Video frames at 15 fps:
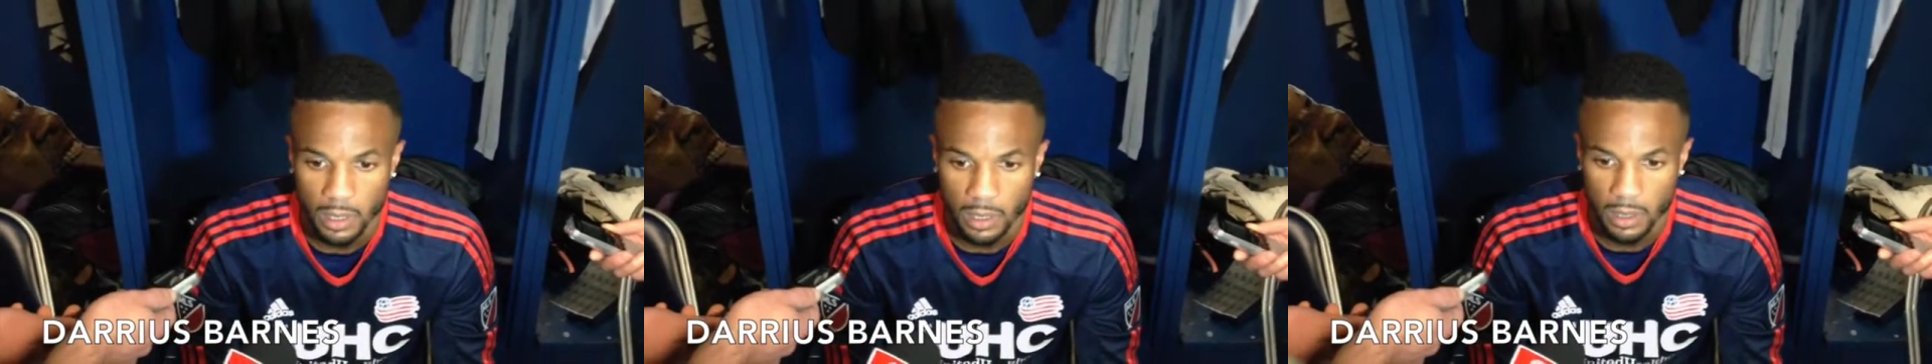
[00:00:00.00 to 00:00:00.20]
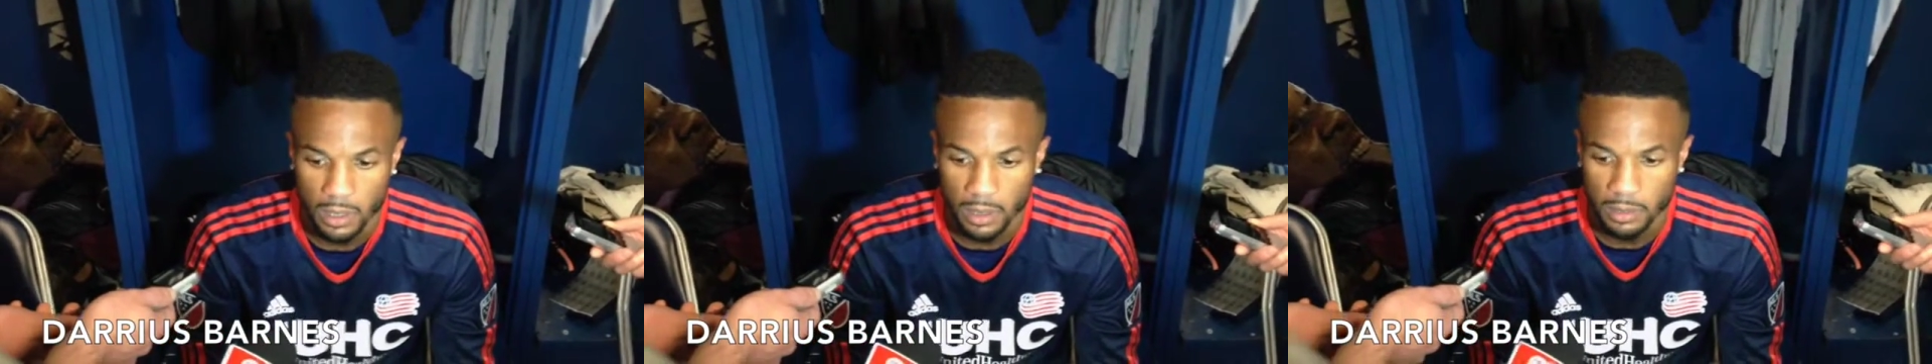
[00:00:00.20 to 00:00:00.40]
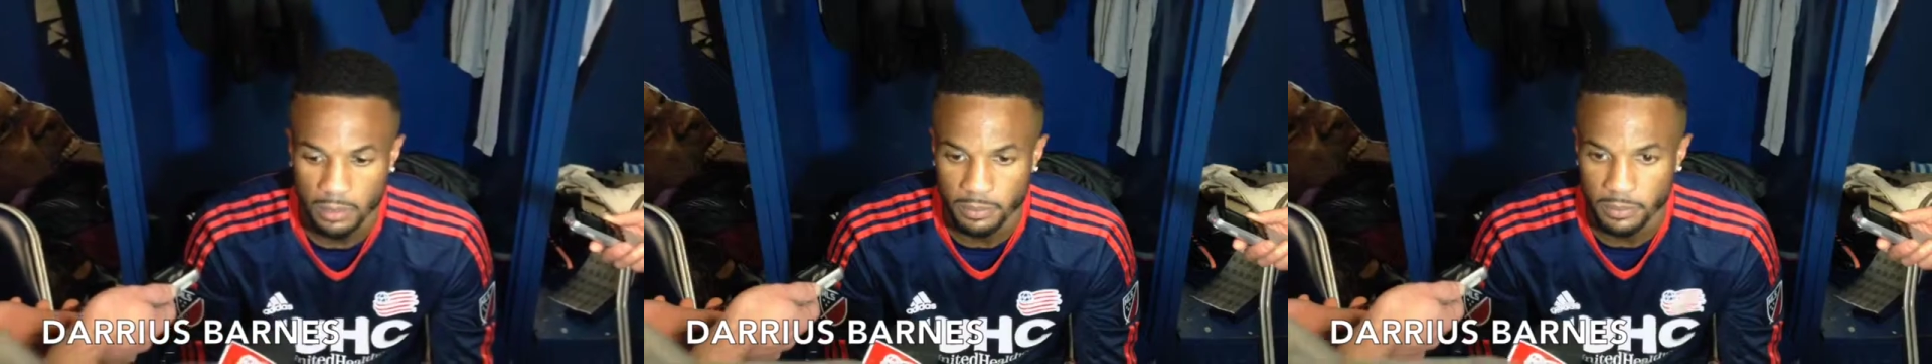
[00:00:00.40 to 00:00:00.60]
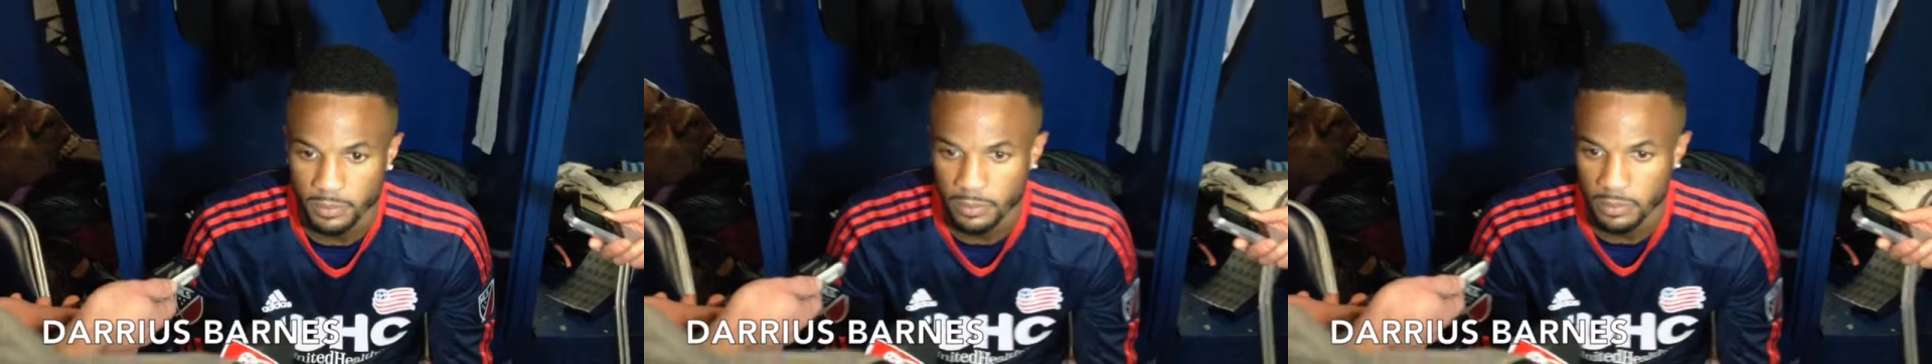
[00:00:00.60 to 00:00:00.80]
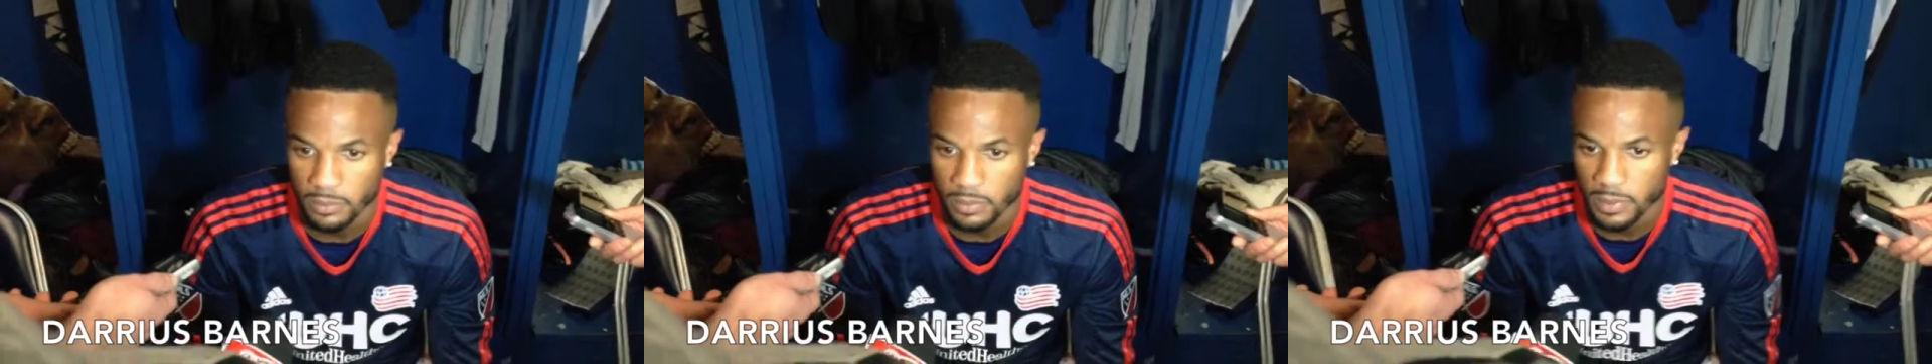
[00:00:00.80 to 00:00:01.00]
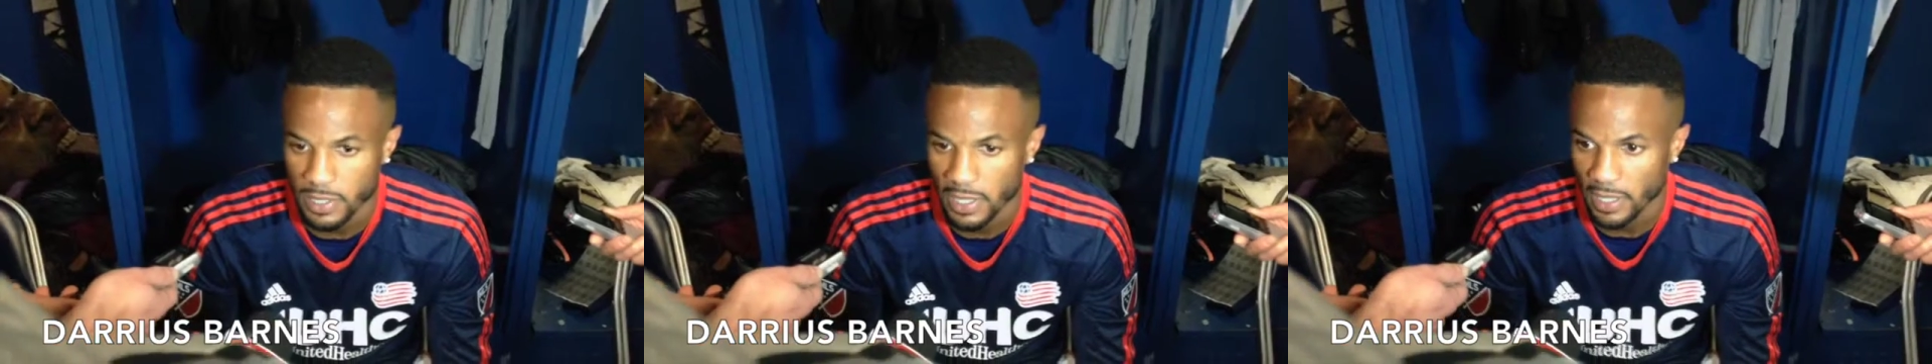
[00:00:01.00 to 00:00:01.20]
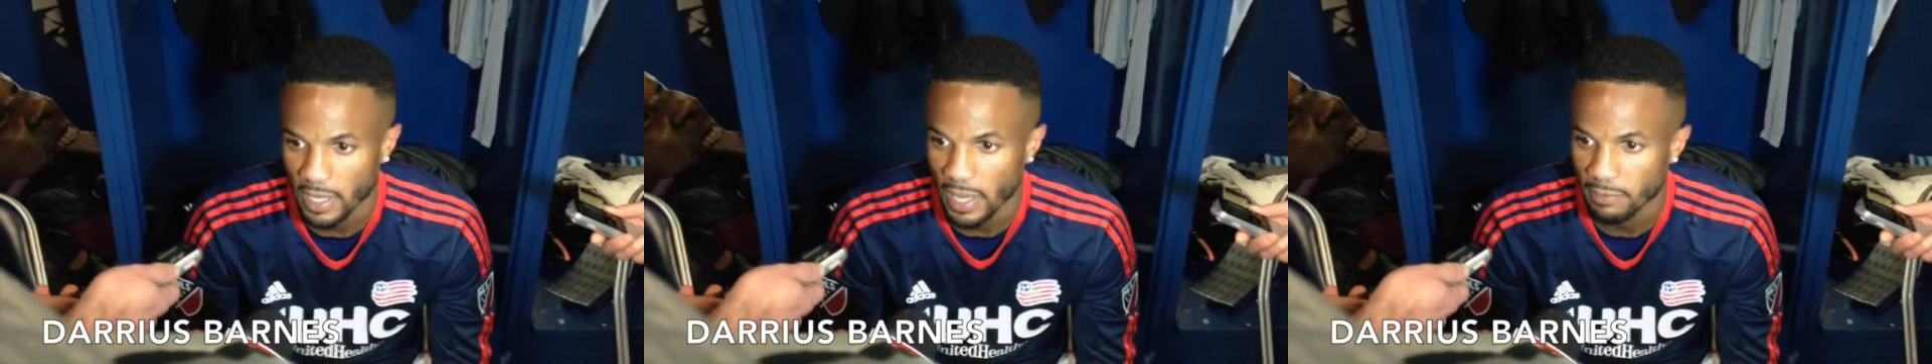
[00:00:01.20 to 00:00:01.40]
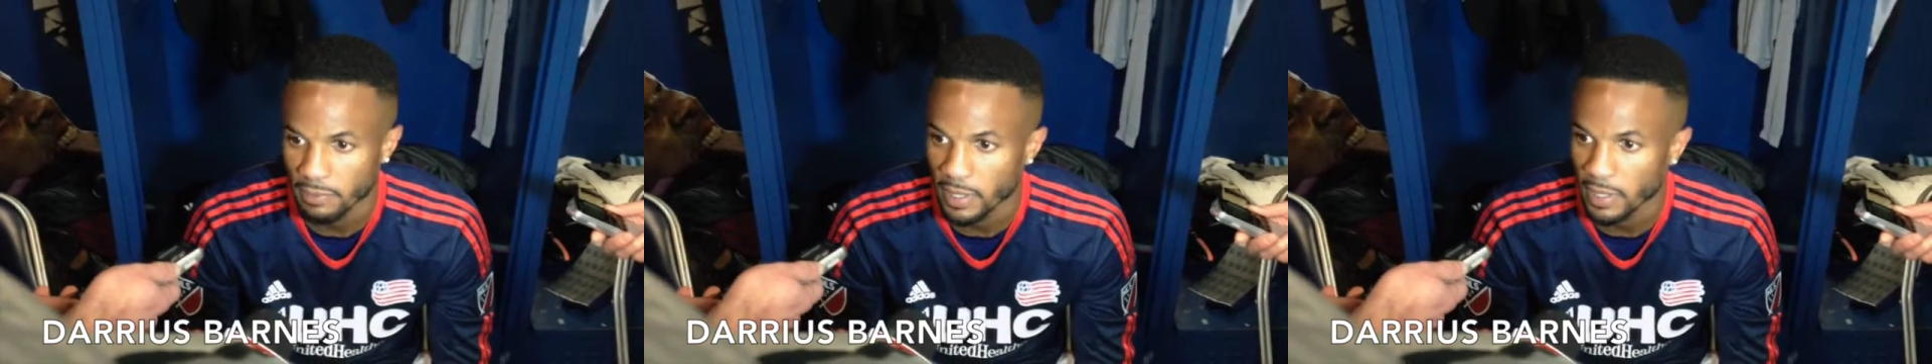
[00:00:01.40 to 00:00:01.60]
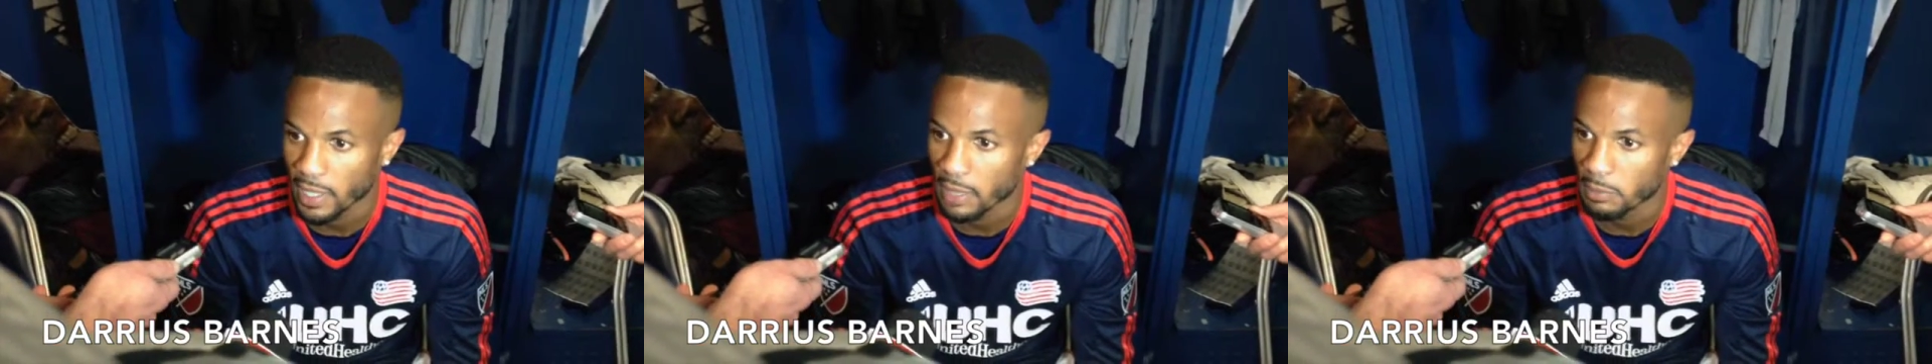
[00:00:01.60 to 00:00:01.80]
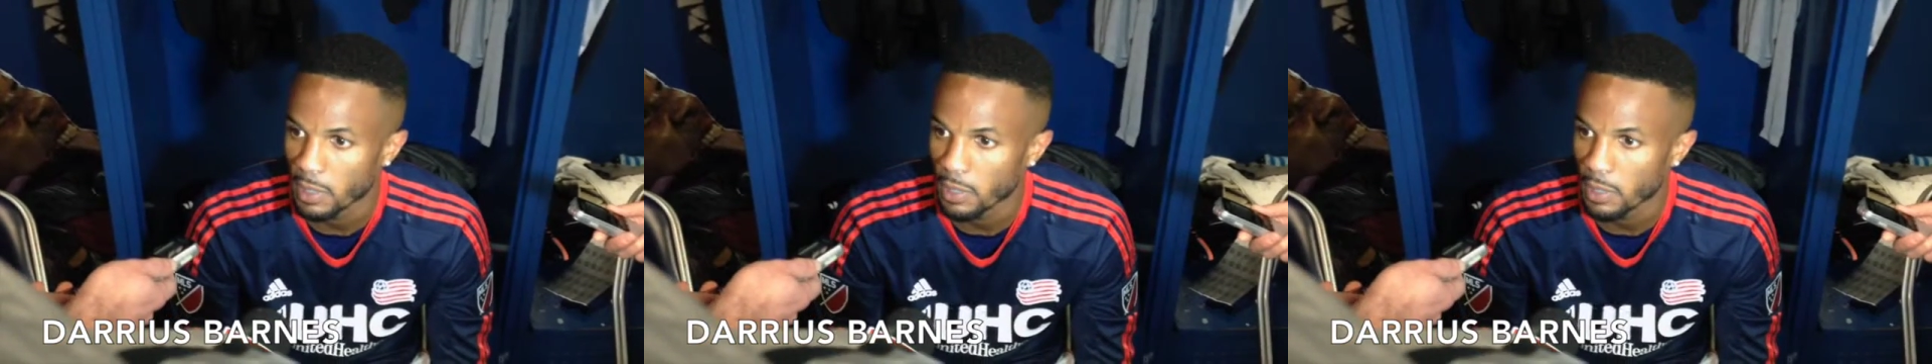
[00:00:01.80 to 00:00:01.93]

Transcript: The second half they came